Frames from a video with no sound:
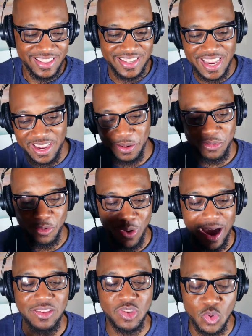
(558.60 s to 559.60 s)
and, take it up the
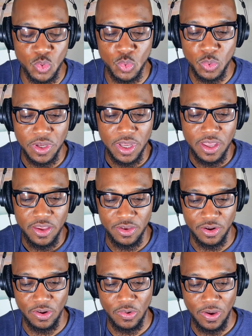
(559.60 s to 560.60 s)
wazoo,
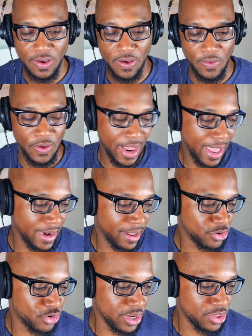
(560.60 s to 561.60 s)
you know, on how
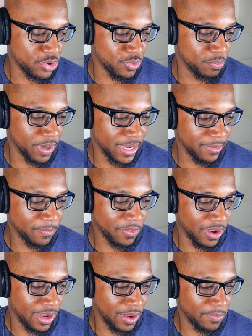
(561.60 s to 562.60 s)
they treat you, but
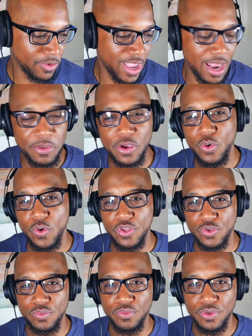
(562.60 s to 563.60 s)
um, you got to be
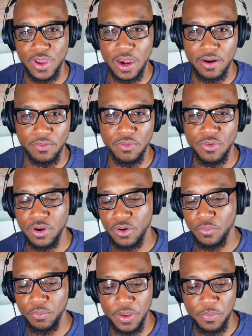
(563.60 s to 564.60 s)
cordial. You got to, you
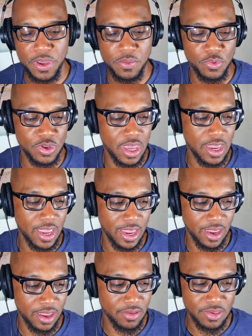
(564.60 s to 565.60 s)
know, meet people, shake
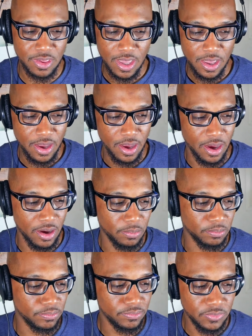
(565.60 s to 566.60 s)
hands.
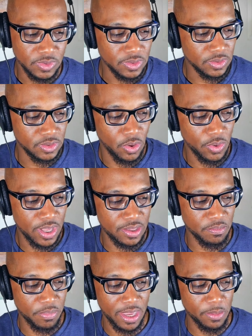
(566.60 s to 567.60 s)
Um, no
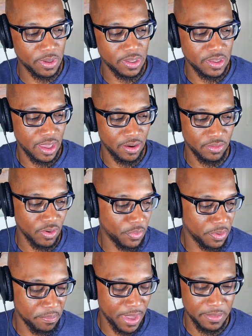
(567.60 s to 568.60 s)
kissing babies. I don't know
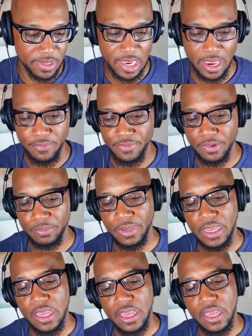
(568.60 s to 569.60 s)
where them babies came from.